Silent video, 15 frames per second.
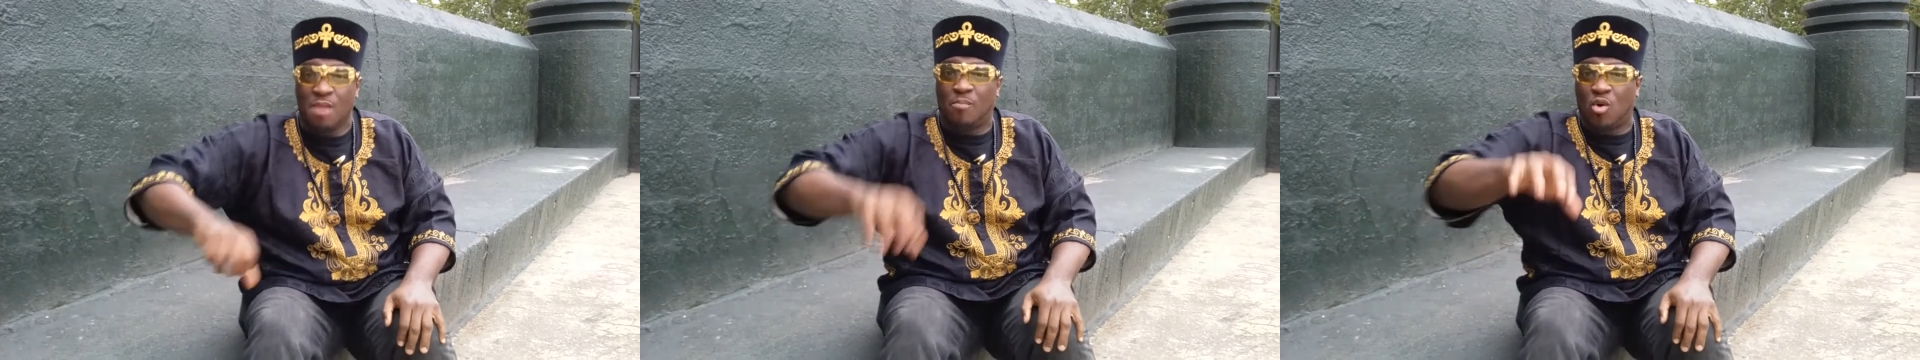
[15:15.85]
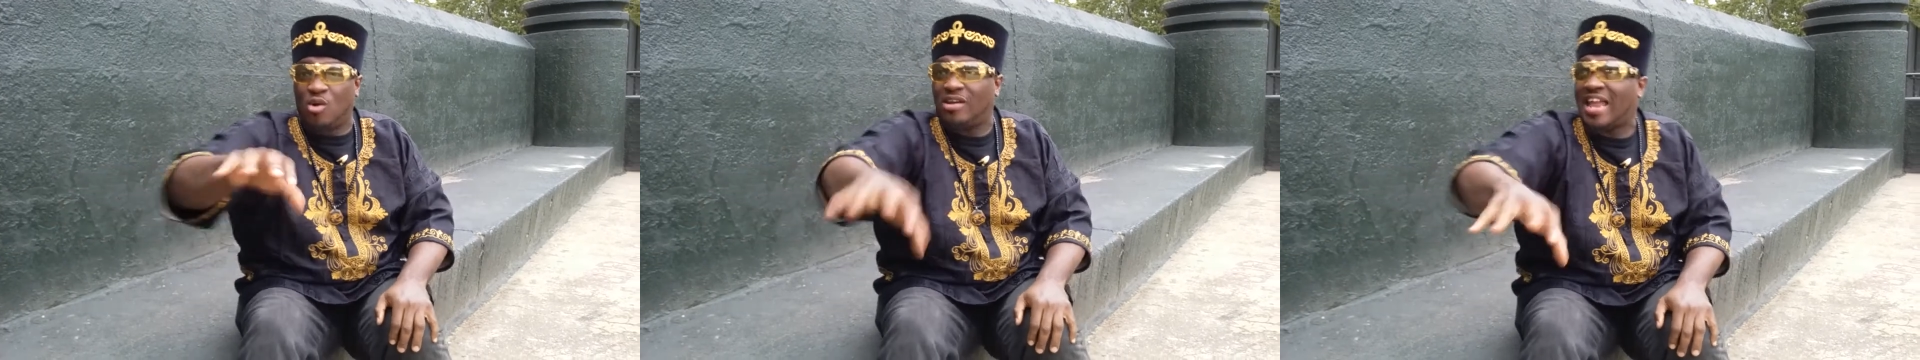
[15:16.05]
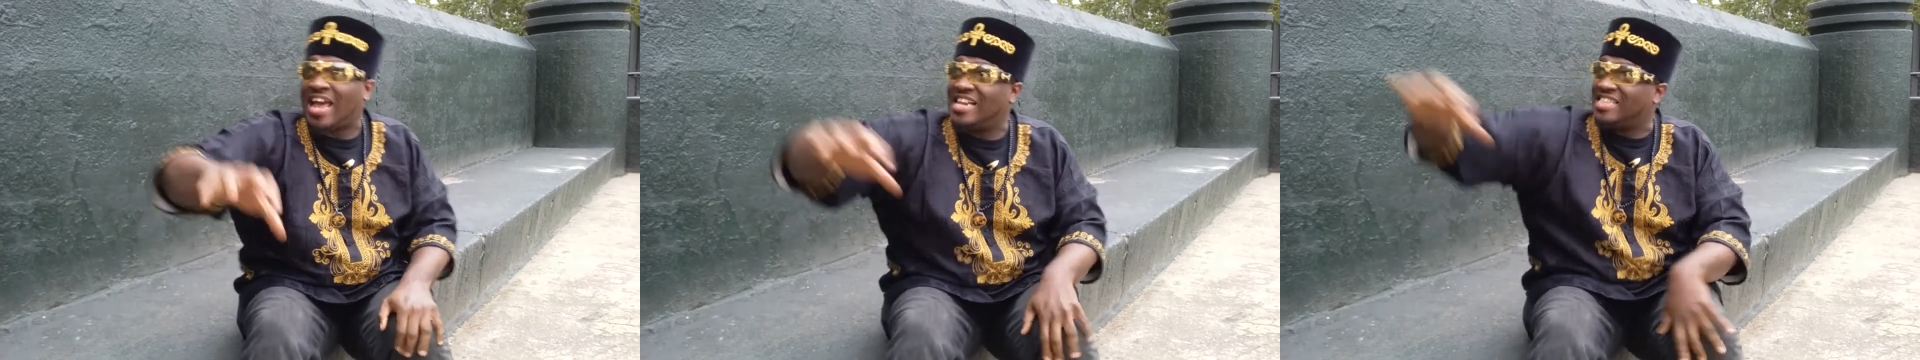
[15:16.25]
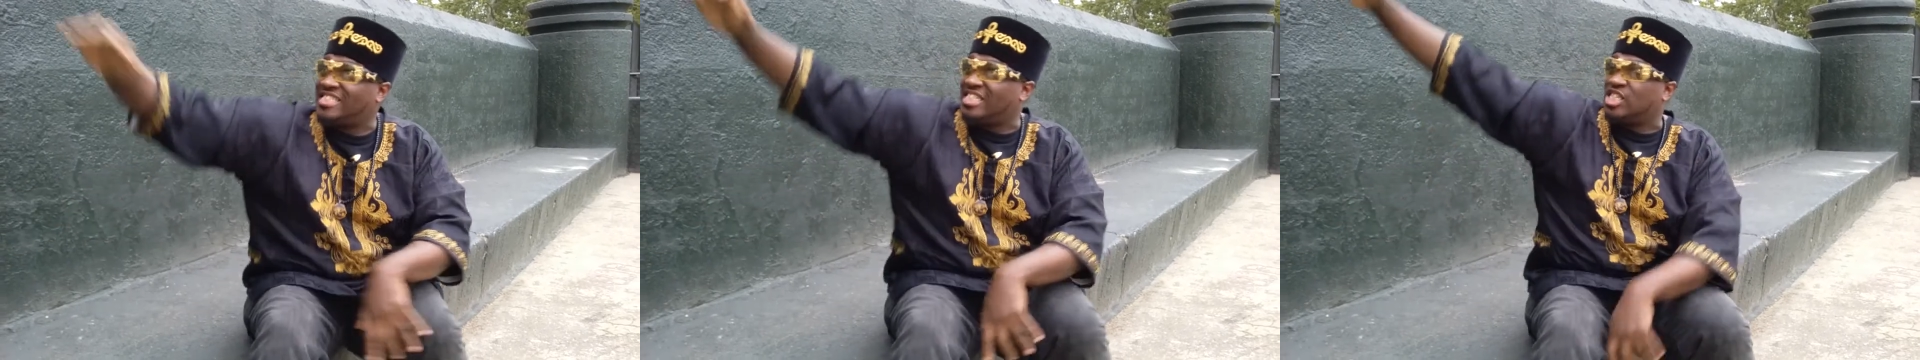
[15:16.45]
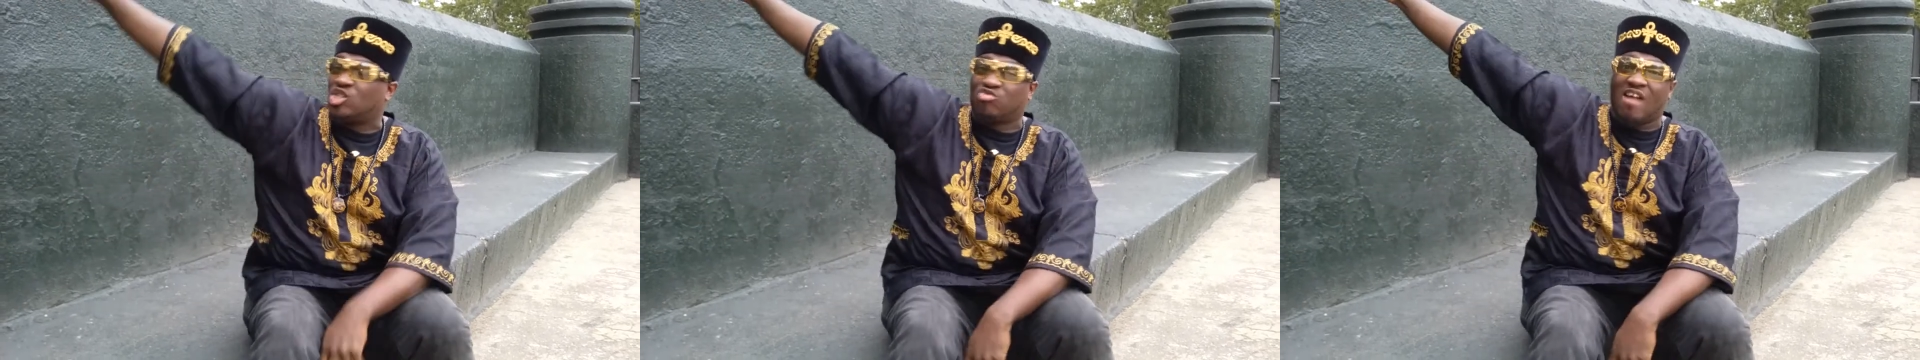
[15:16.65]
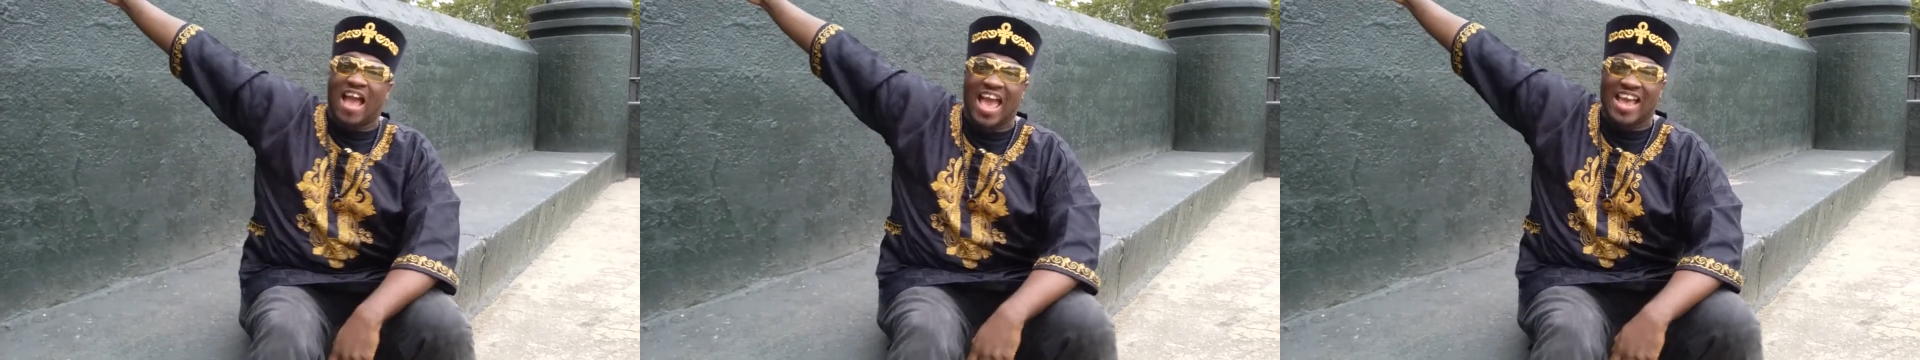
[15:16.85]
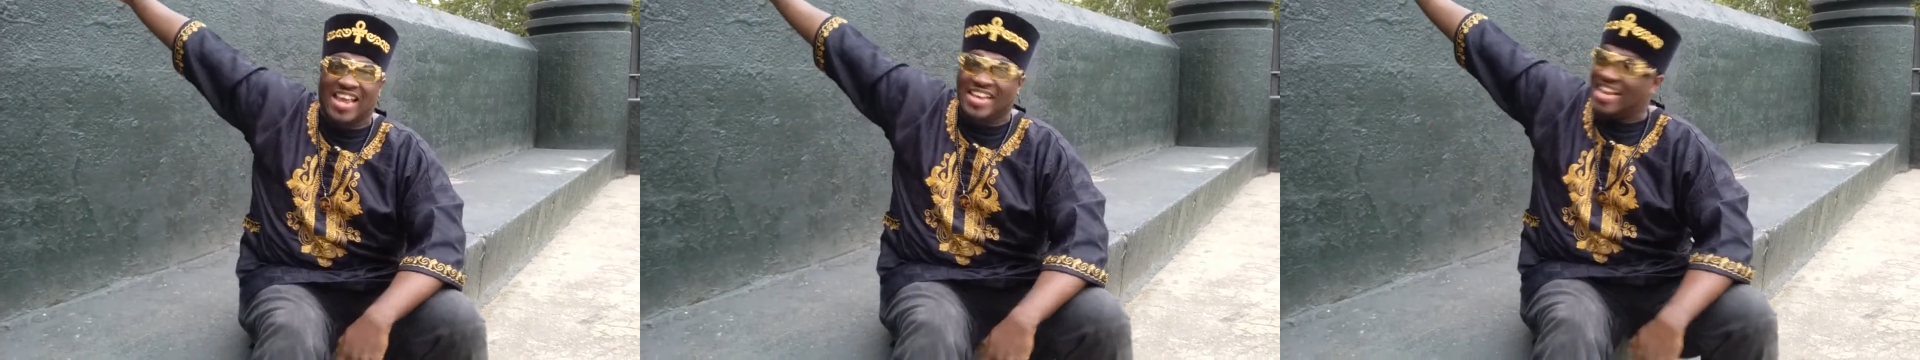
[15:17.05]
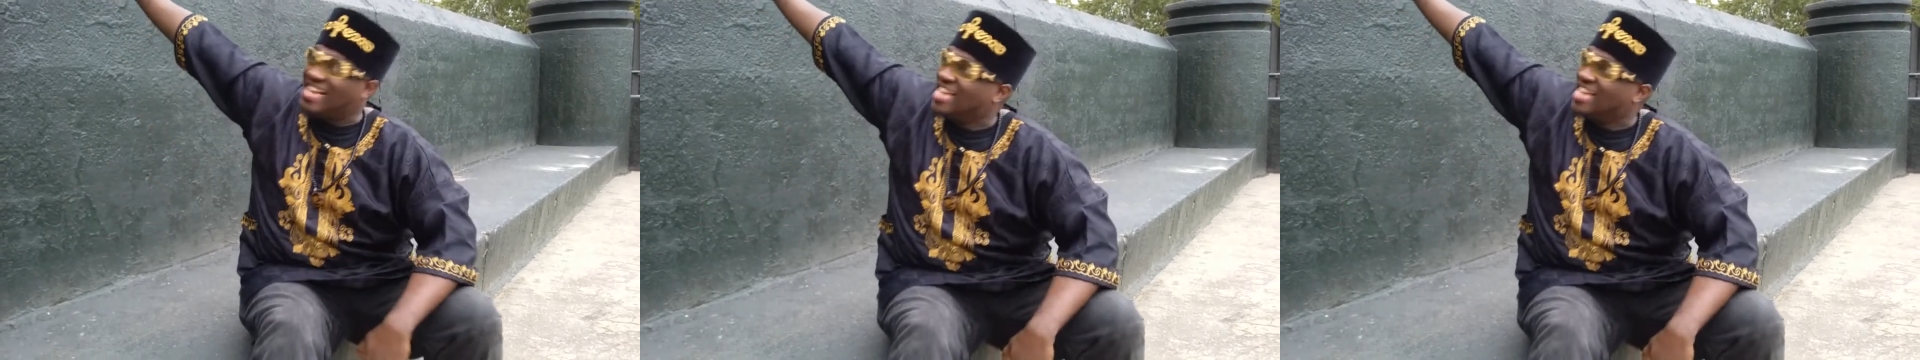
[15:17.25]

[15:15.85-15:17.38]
POLIGHT is the dragon